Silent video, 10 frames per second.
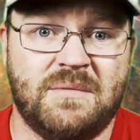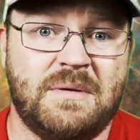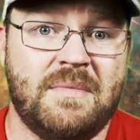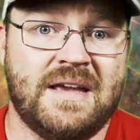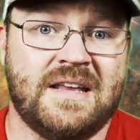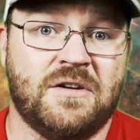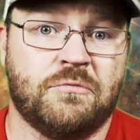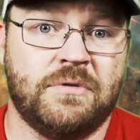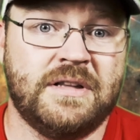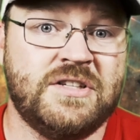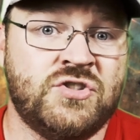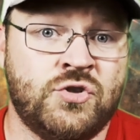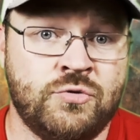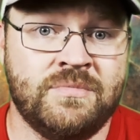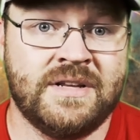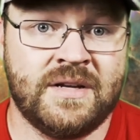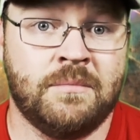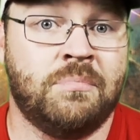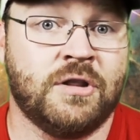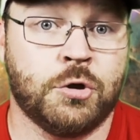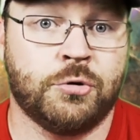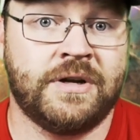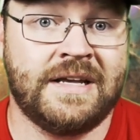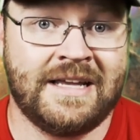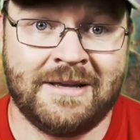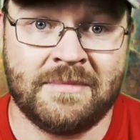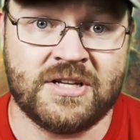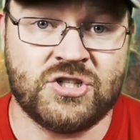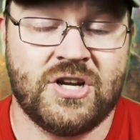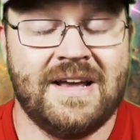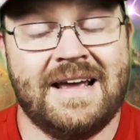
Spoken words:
to be making a really zoomed in, blurry image.